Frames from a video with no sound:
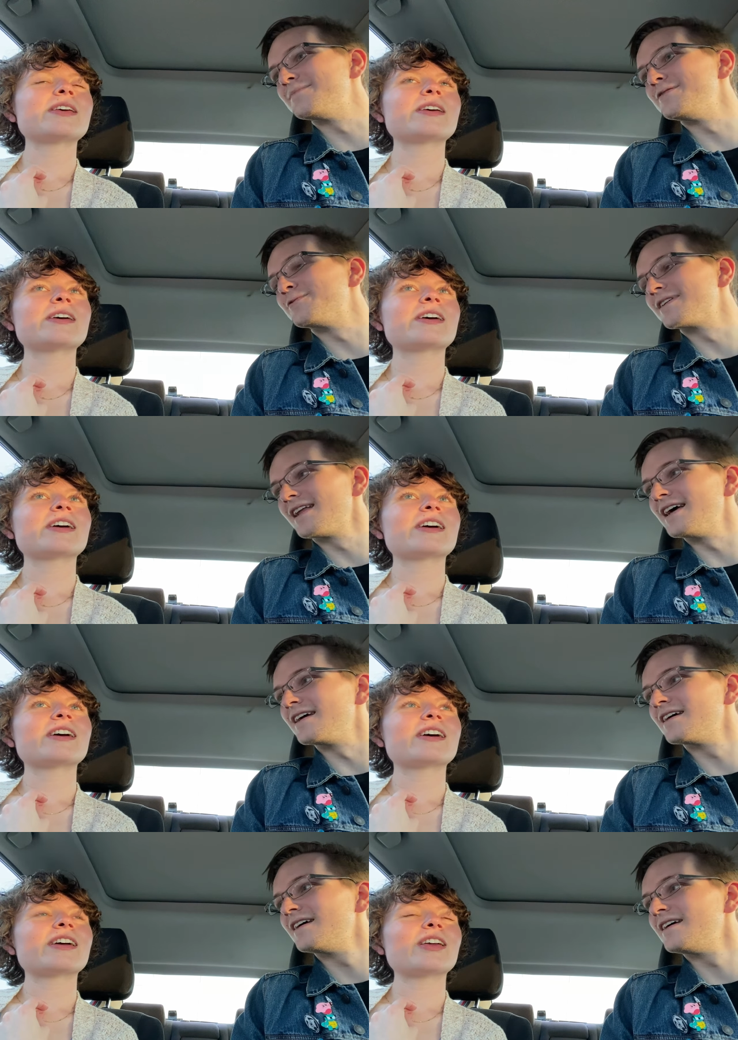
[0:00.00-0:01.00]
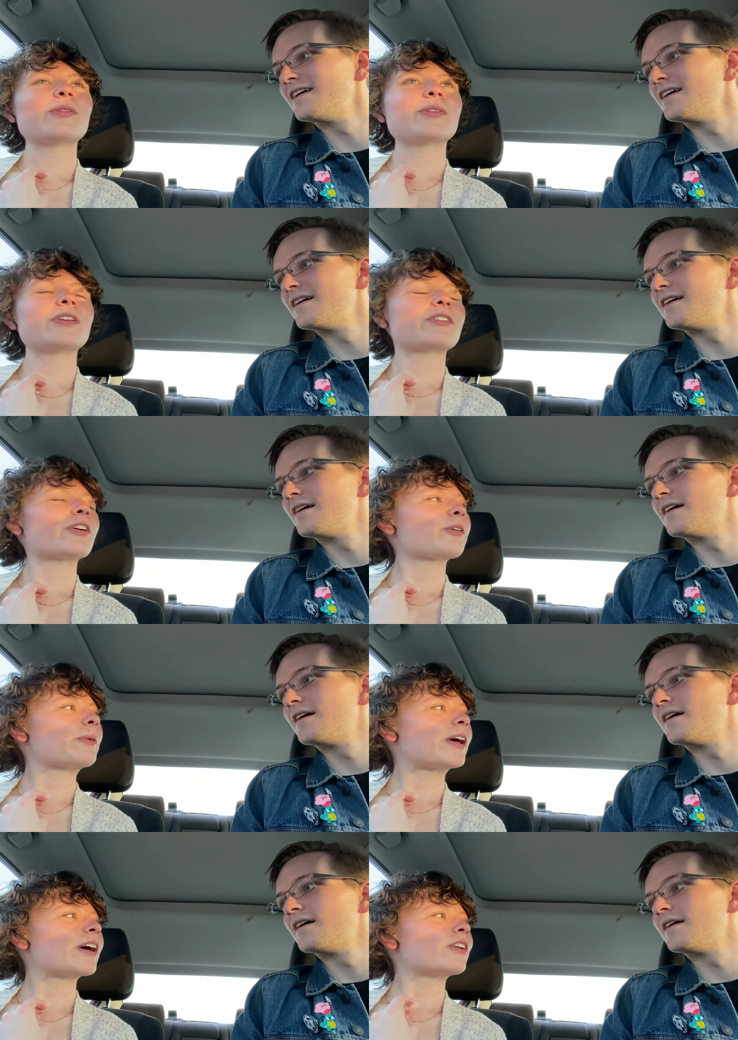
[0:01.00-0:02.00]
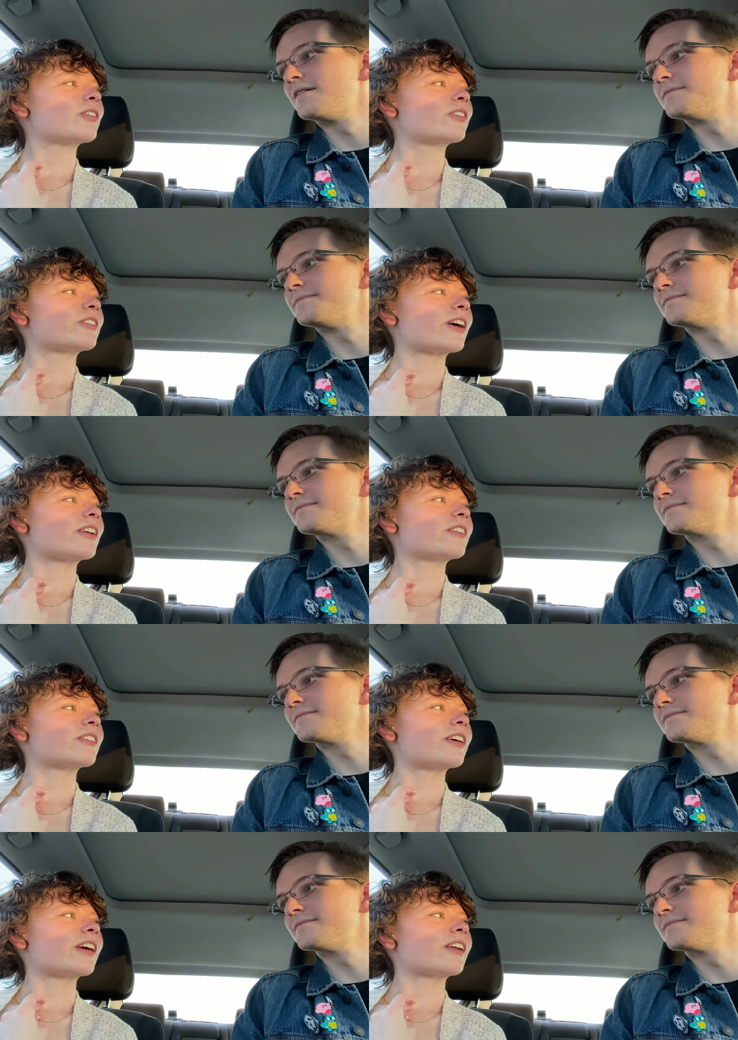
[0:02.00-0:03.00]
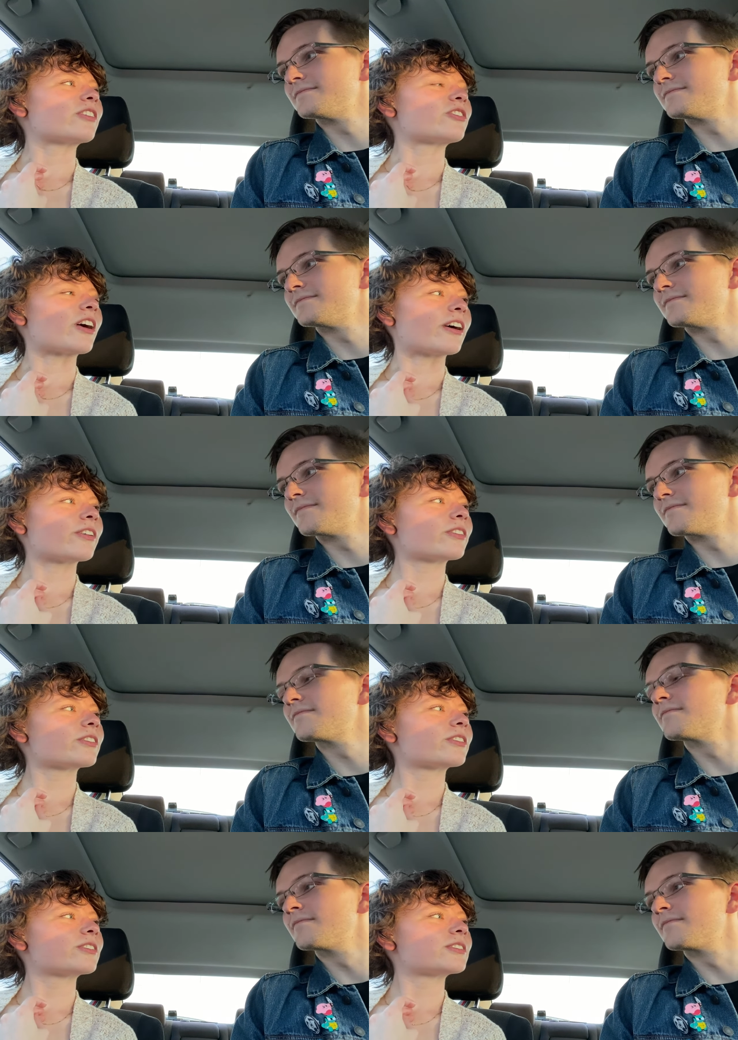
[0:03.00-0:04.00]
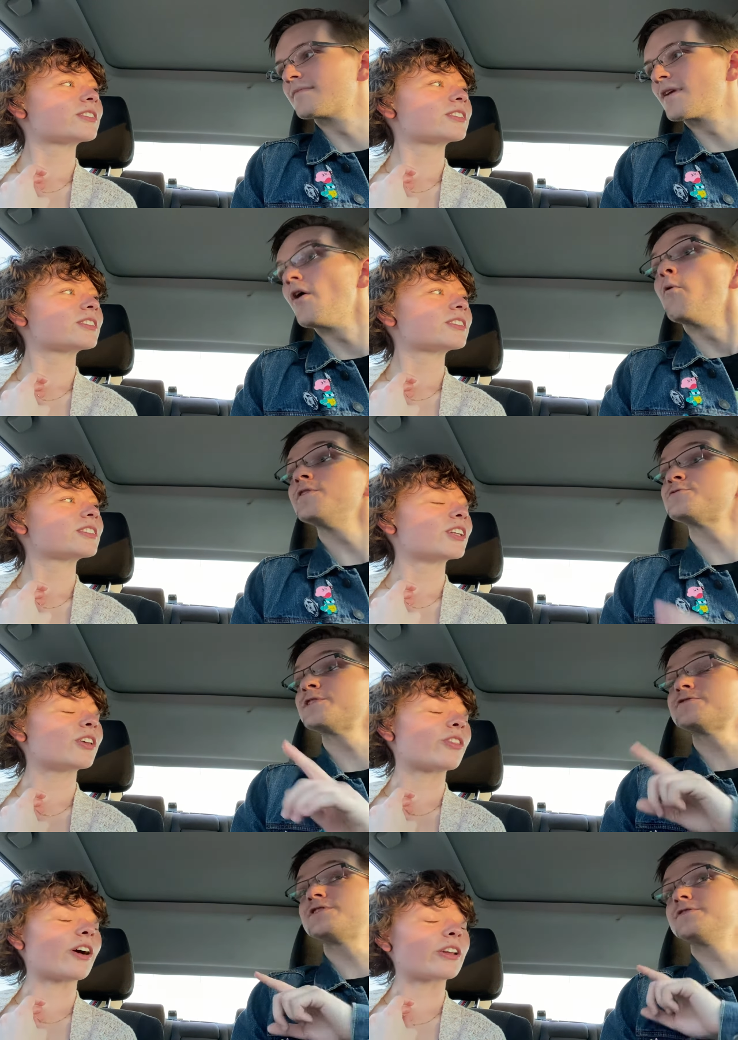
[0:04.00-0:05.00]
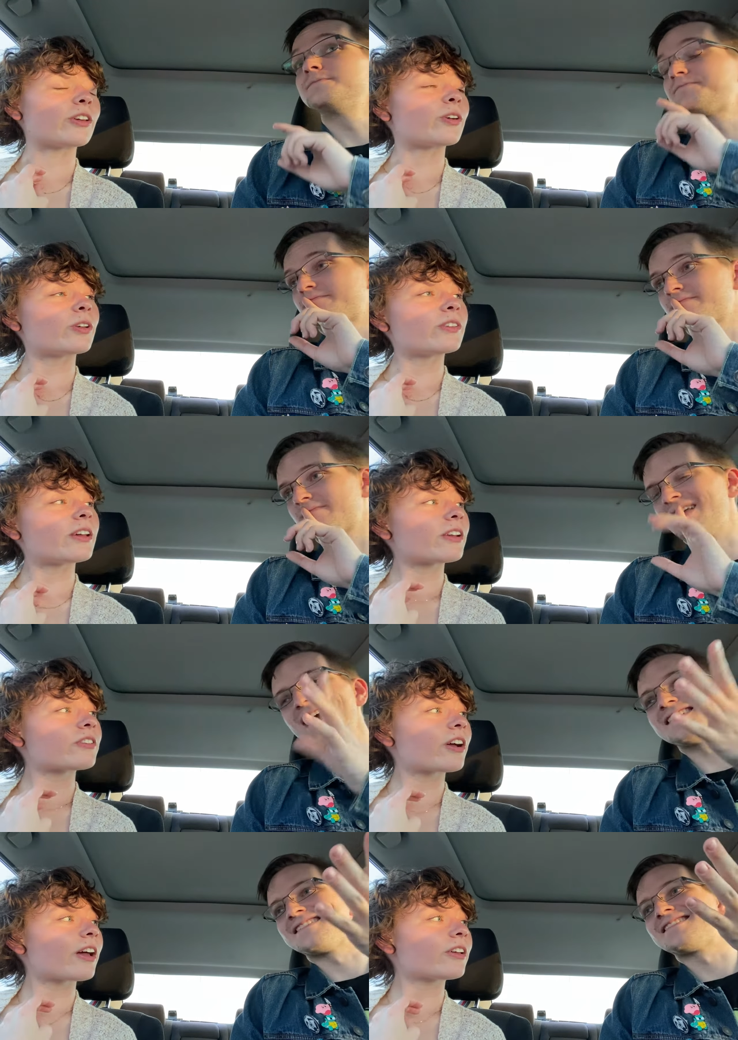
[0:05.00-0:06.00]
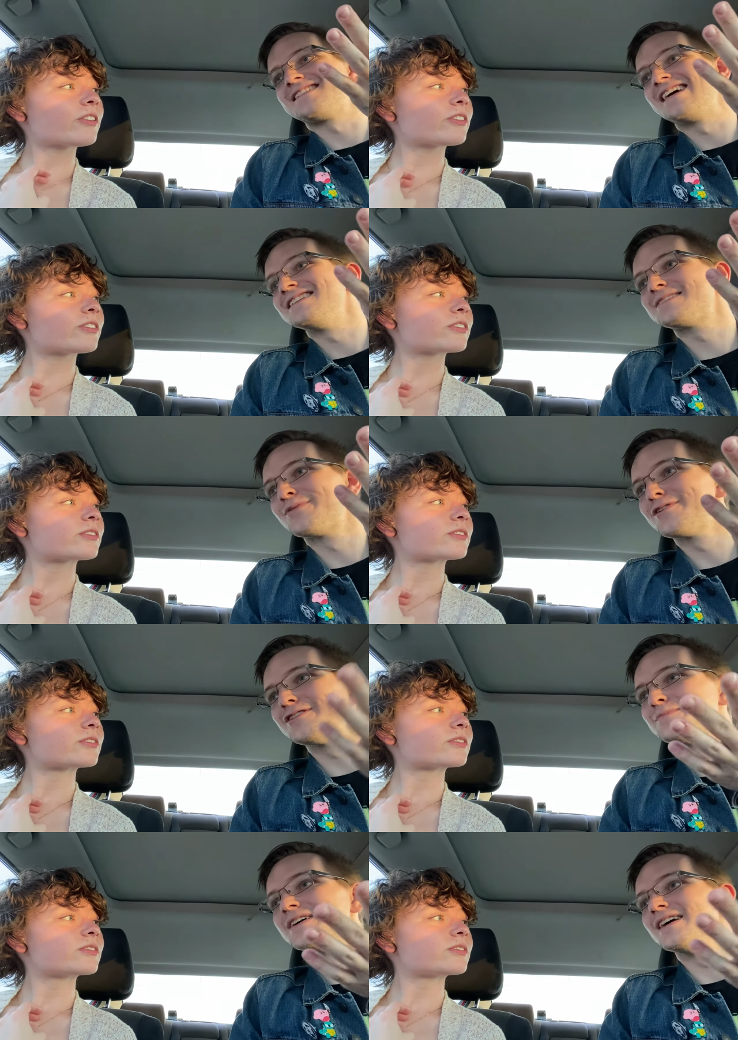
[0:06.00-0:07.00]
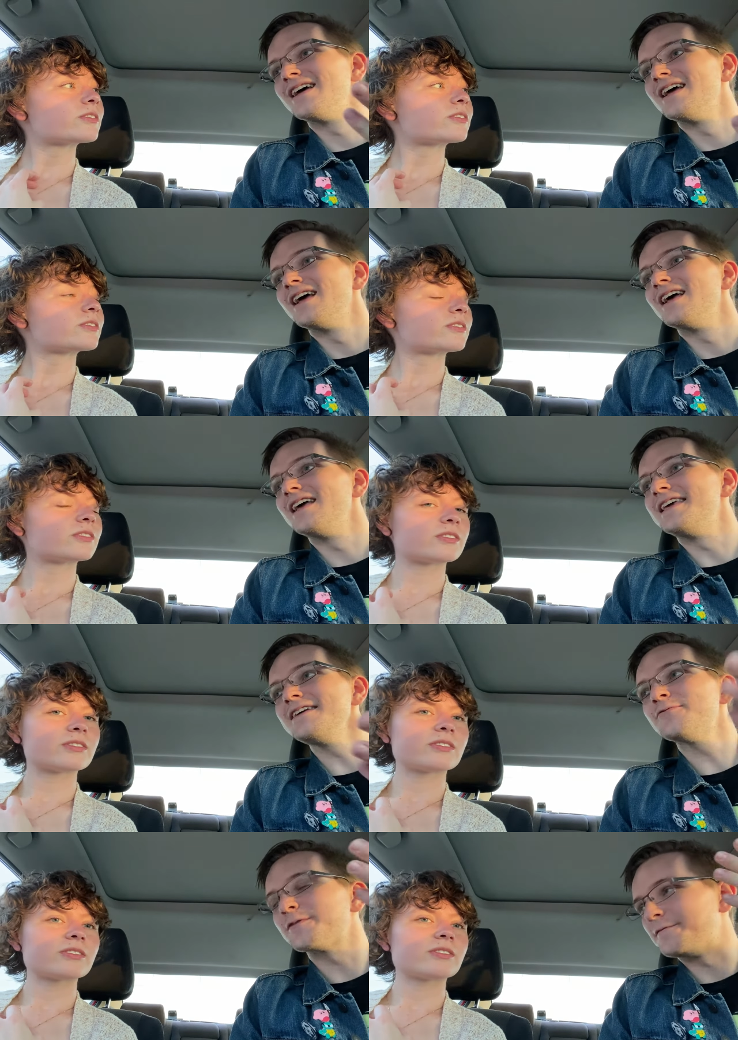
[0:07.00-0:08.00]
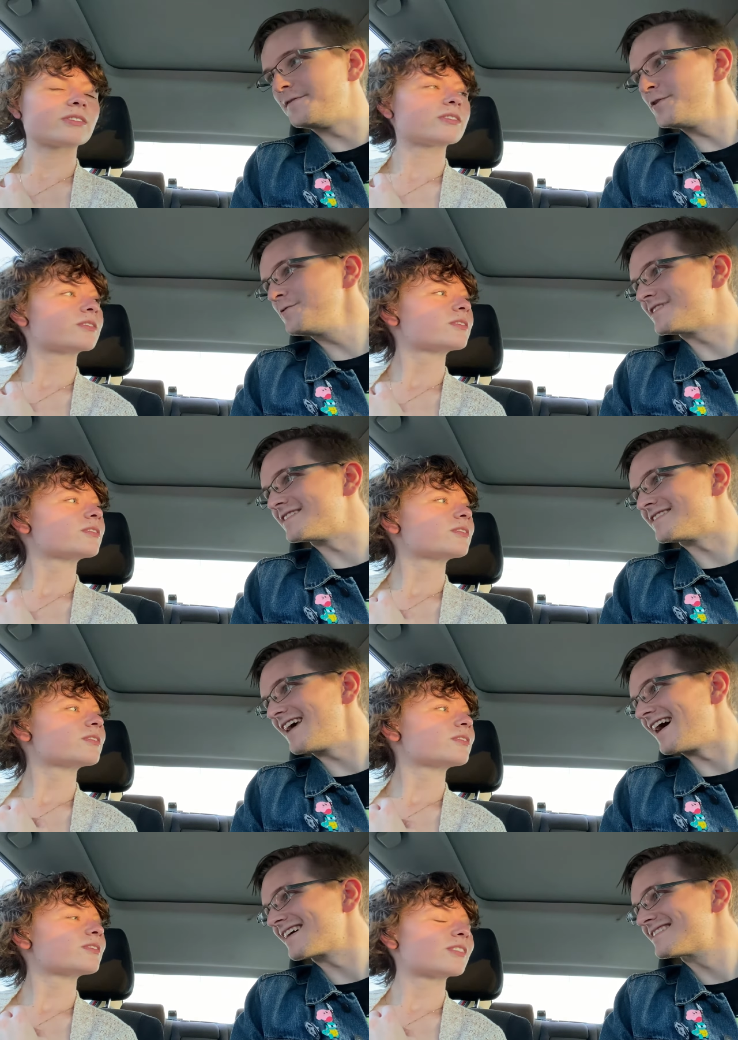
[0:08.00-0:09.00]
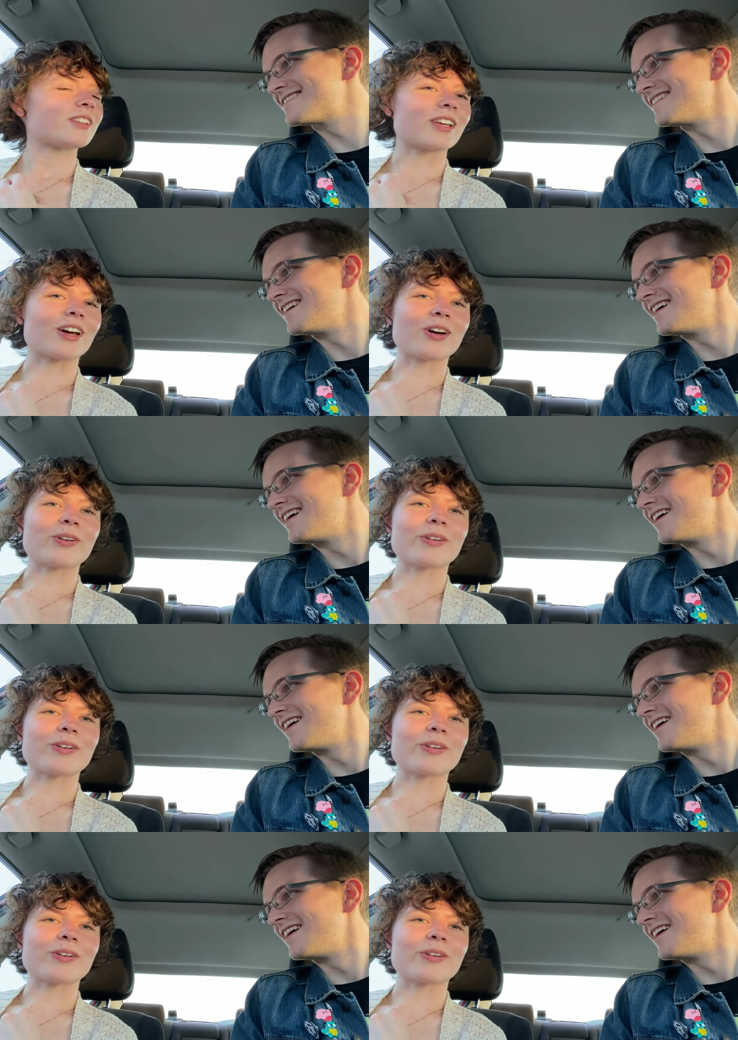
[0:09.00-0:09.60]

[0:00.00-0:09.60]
Speaker 1: people would like.
Speaker 2: He was an adult man who decided to date a child.
Speaker 1: Mm -hmm. Which weird too. He could date. I guess slight spoiler, but he refuses sex.
Speaker 2: Oh